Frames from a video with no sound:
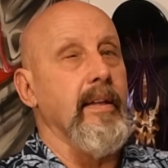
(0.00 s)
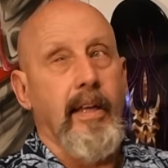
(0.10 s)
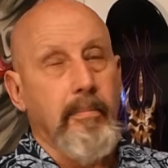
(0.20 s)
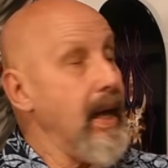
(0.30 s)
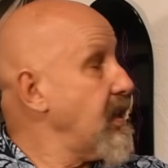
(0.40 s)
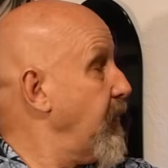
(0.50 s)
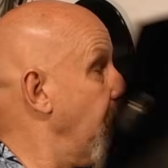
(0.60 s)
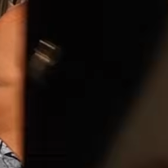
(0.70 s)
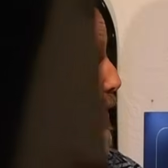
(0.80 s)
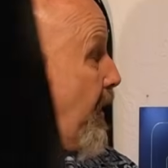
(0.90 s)
It makes
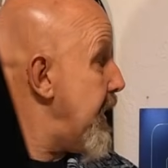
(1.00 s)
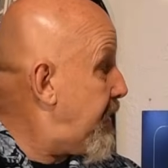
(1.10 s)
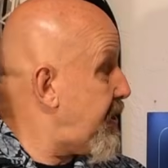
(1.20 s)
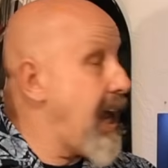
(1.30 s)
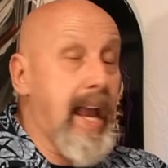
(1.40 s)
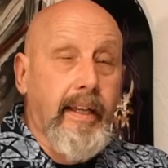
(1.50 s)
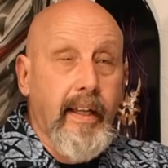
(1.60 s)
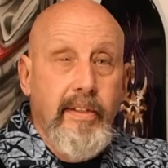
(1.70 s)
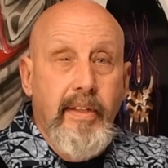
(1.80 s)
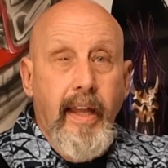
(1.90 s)
for a great
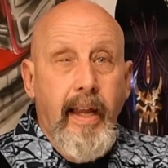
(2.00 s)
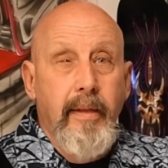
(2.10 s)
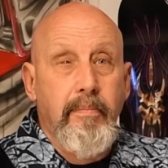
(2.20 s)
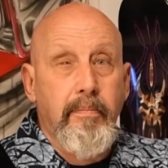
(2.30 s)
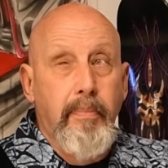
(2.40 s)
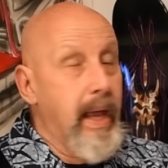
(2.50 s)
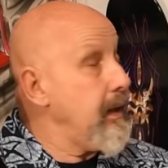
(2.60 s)
signage that I paint